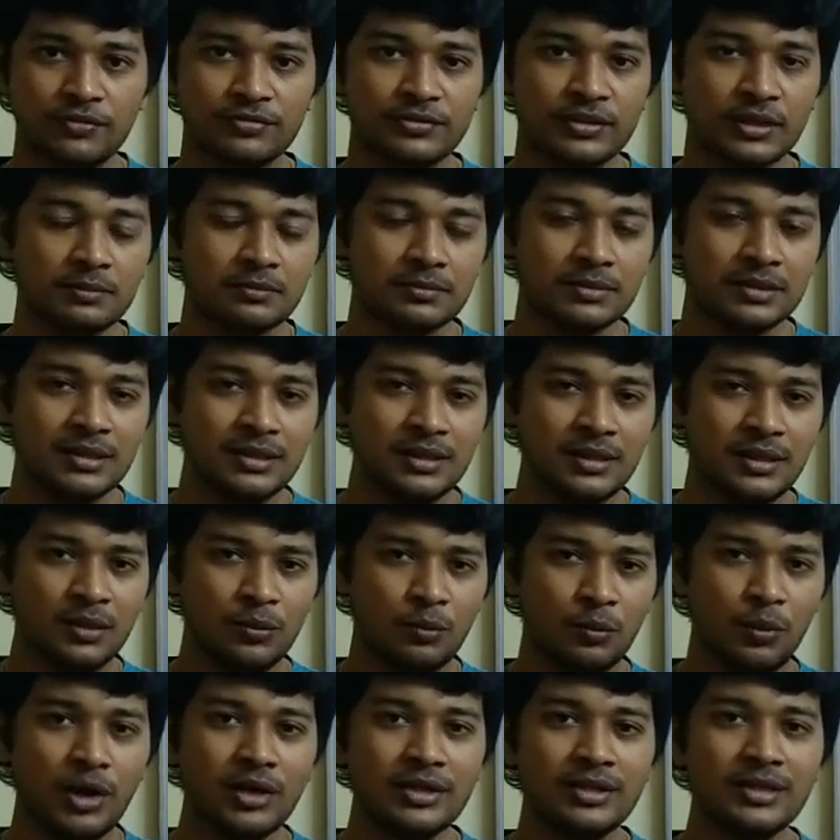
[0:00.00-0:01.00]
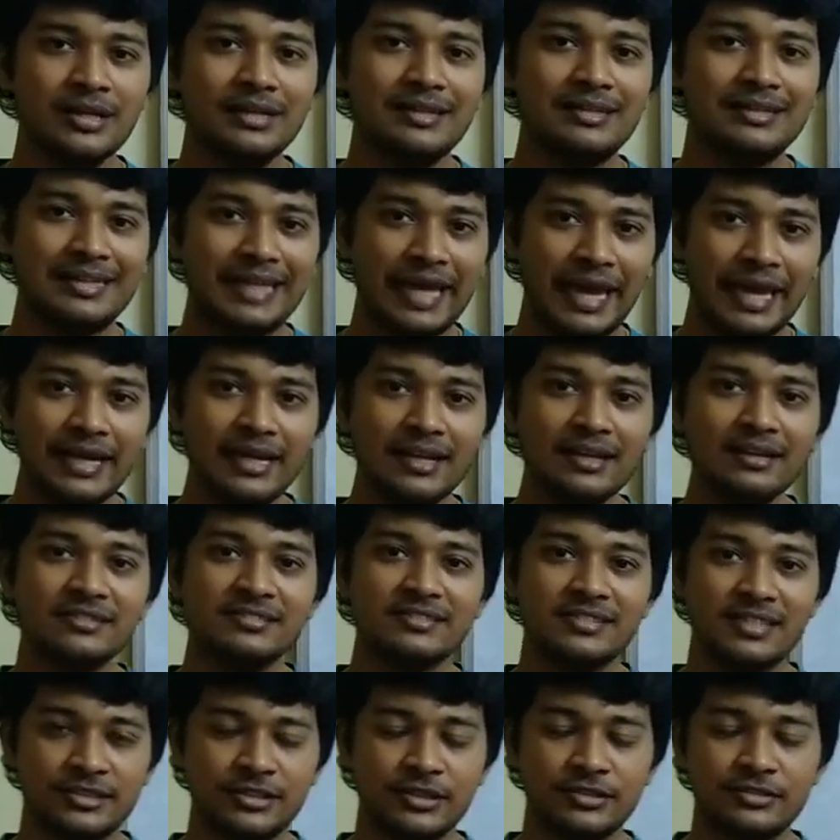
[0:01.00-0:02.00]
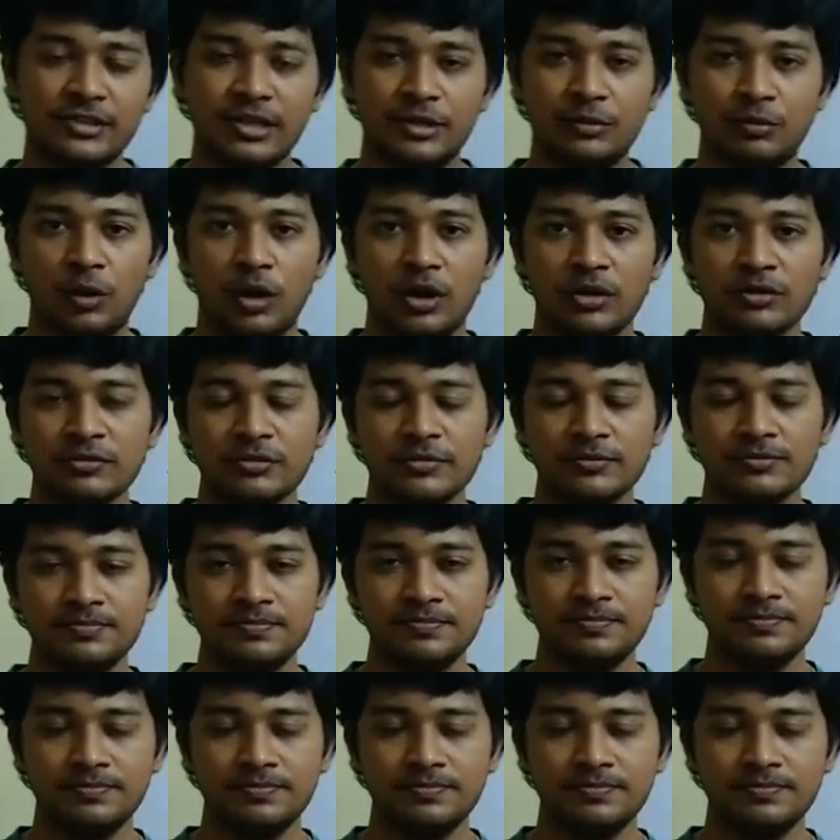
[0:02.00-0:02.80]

of thumb. What Taylor suggested was,